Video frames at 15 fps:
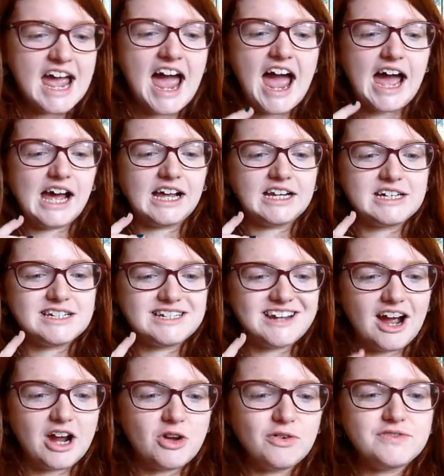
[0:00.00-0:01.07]
and
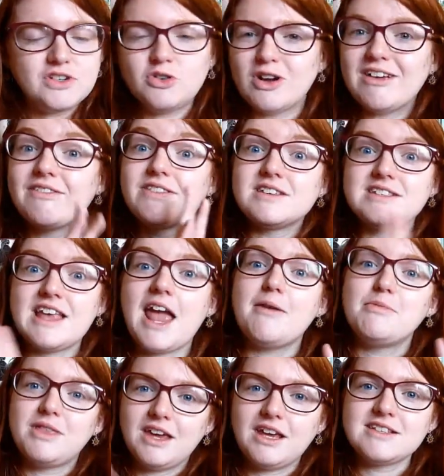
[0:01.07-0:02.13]
I often crave the
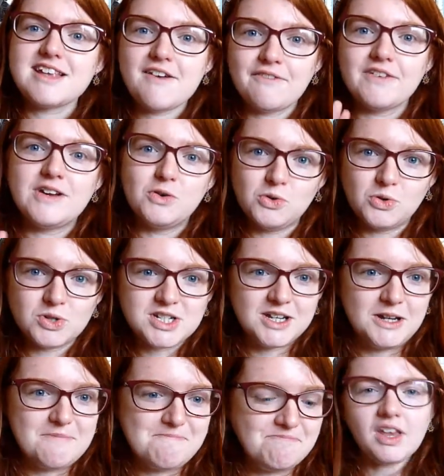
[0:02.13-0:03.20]
same things every
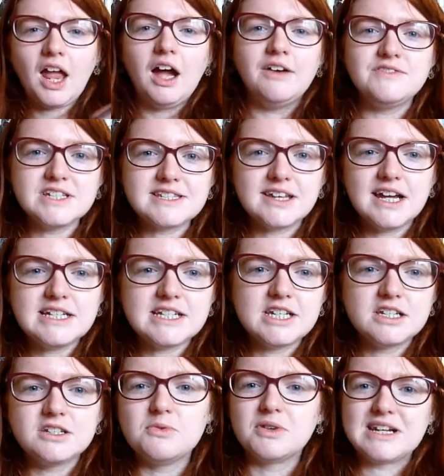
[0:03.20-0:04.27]
autumn. I've decided
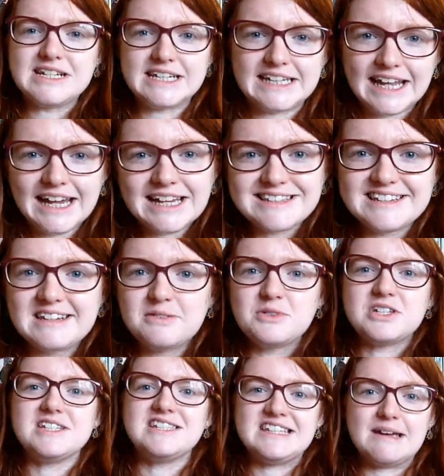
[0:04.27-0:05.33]
to do what I did last year,
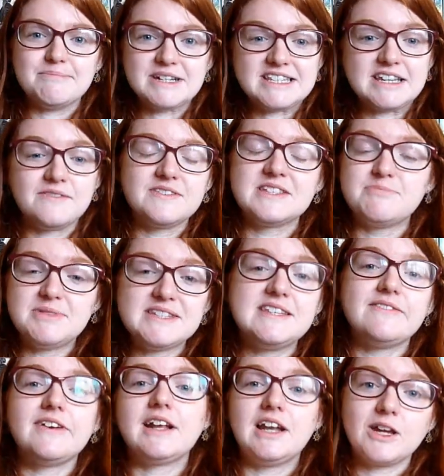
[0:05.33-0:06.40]
which is set myself a
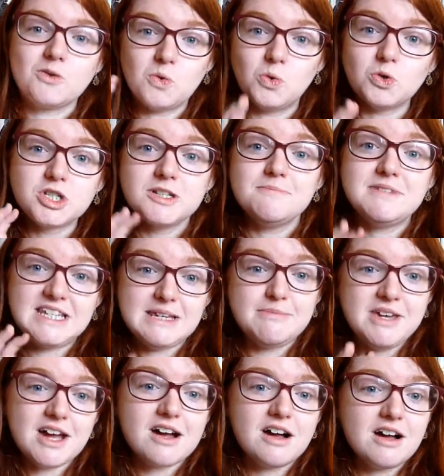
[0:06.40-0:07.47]
specific, like, autumn
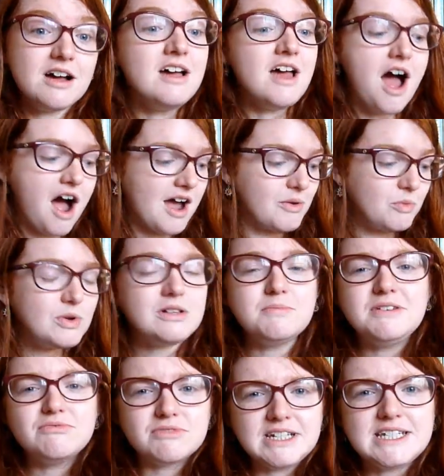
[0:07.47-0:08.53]
TBR. I will
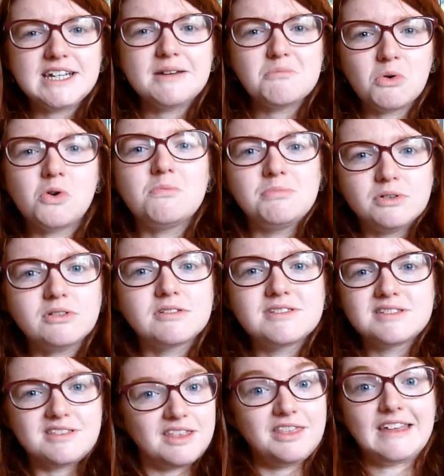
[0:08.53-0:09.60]
be reading more books
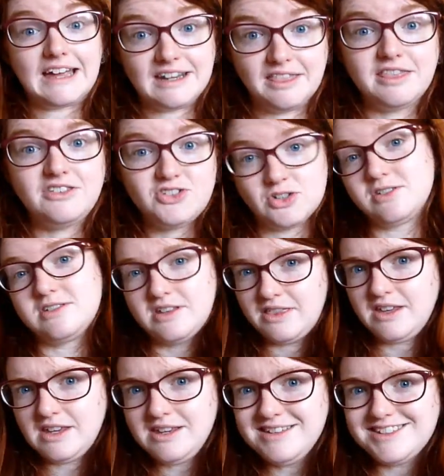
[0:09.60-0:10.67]
than just
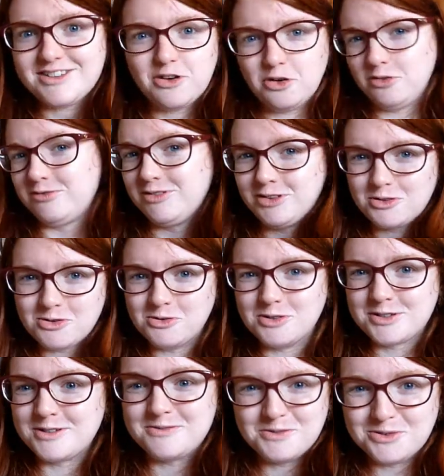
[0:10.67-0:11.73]
these over the
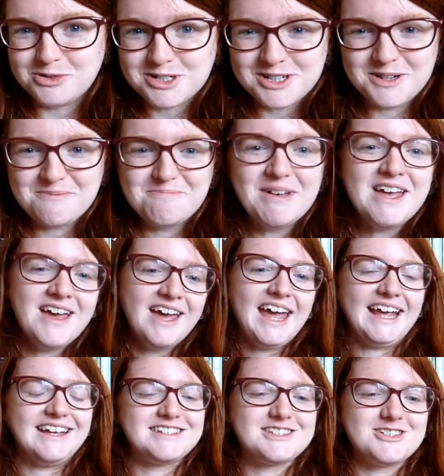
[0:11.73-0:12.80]
course of autumn.
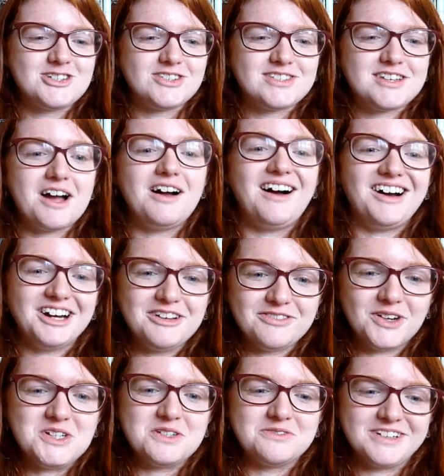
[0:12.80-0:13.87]
It's just, I
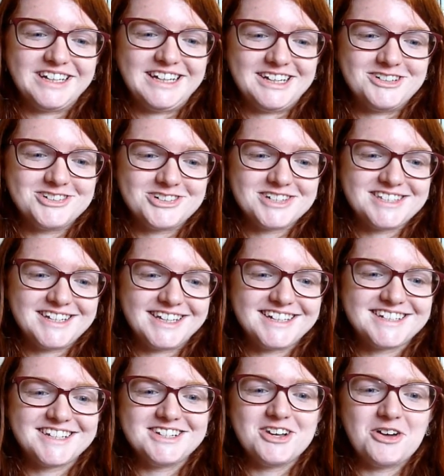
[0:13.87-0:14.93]
find it really
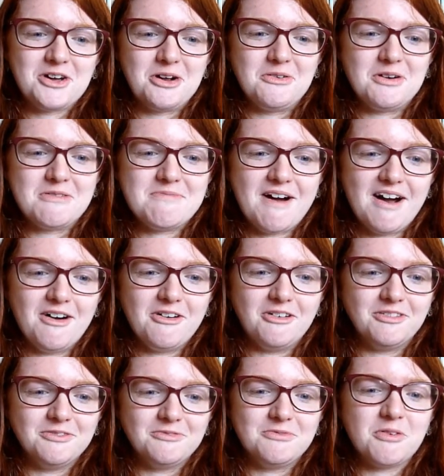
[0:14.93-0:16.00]
interesting to know
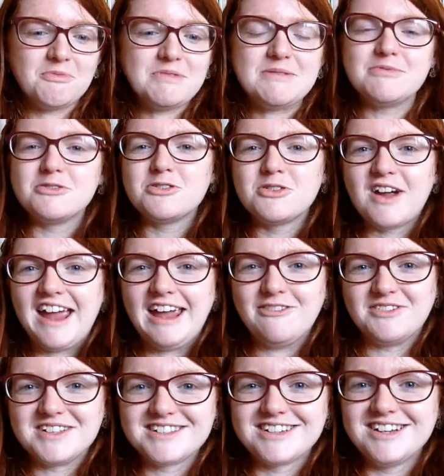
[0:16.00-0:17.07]
about what people
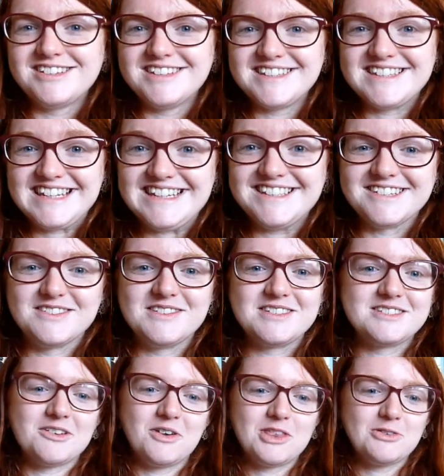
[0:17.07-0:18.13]
crave in certain seasons,
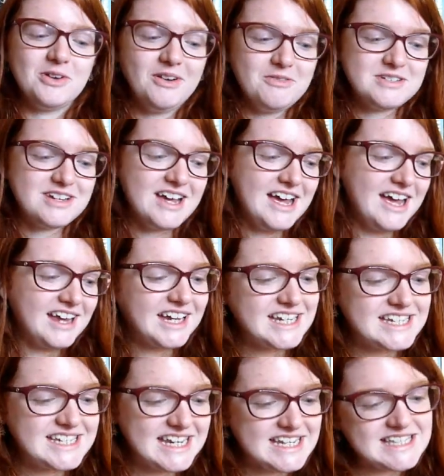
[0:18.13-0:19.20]
so I thought I would
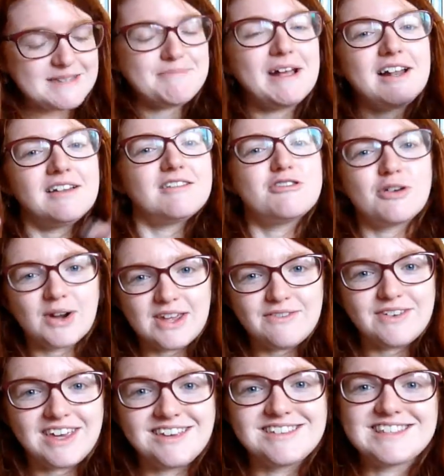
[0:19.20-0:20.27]
condense my little
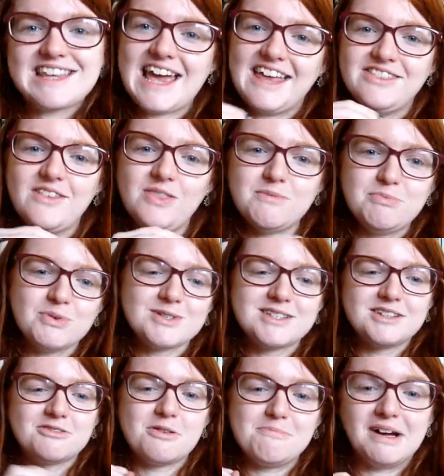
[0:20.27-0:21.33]
cravings and then the books
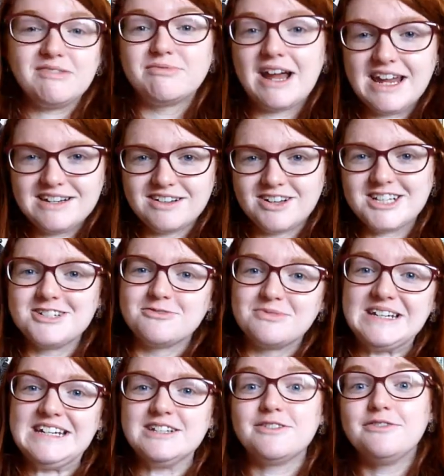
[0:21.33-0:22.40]
that are on my radar to
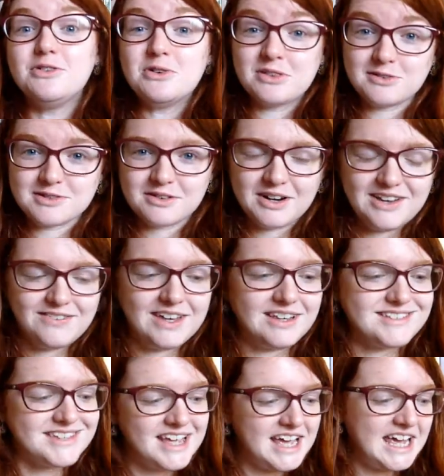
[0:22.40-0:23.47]
read for those
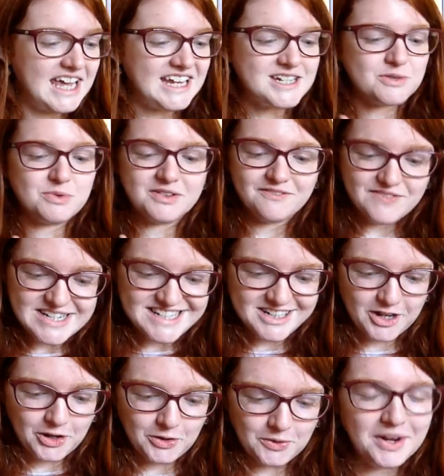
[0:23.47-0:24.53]
cravings into one
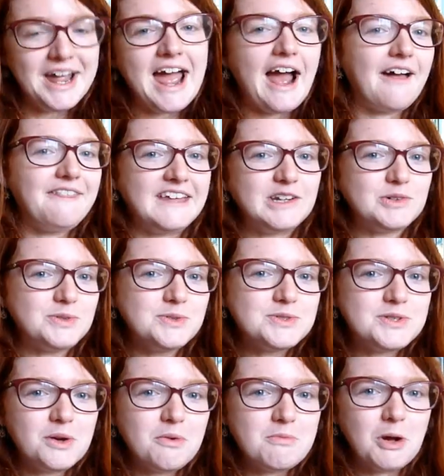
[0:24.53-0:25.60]
video. And then
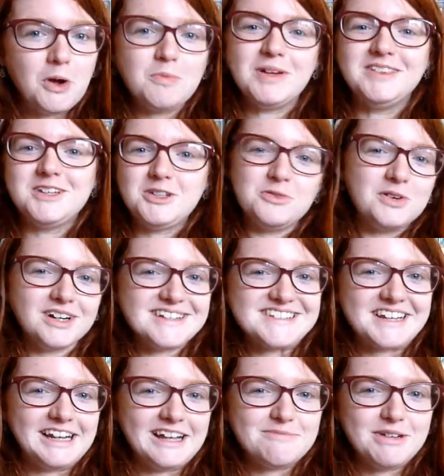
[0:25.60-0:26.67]
also I'm hoping that you guys
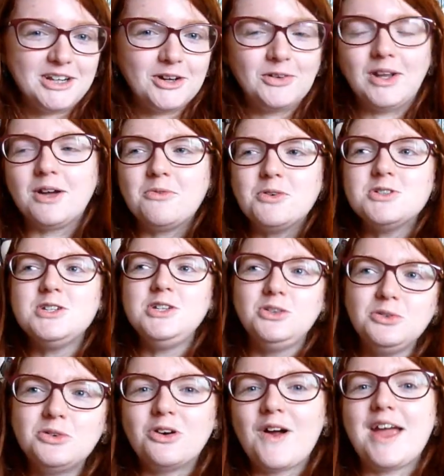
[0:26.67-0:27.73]
can let me know, like, what do
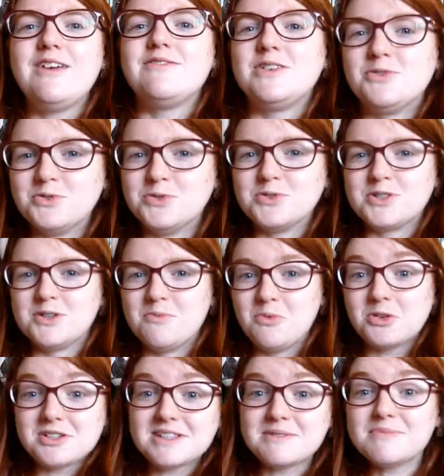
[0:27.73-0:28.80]
you crave in autumn?
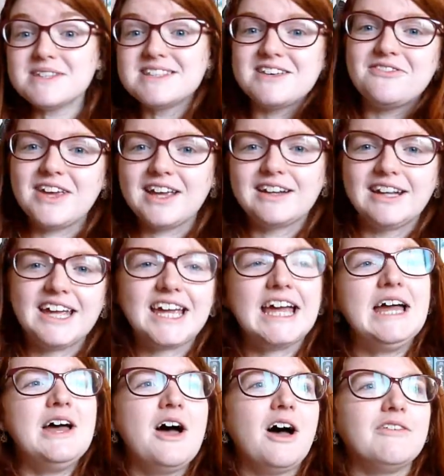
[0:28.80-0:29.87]
What are specific, like,
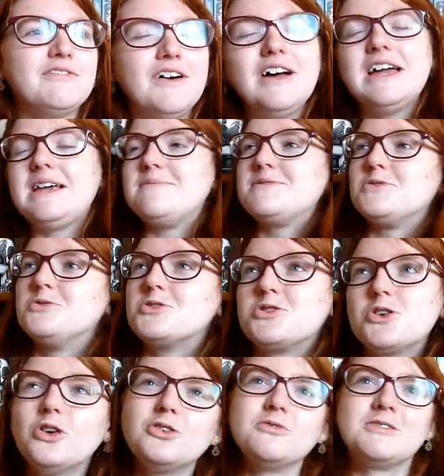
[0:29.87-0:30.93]
vibes or
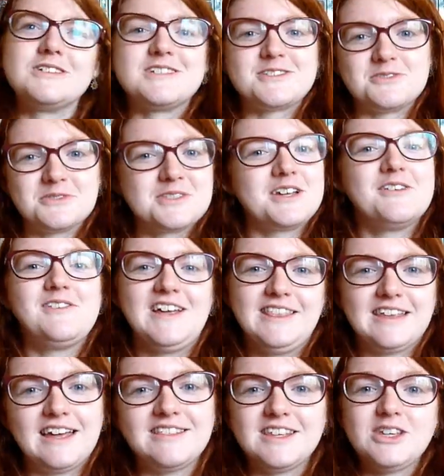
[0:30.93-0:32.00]
genres or stuff
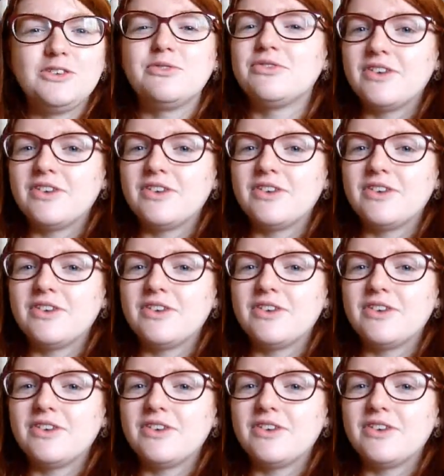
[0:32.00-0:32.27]
like that that you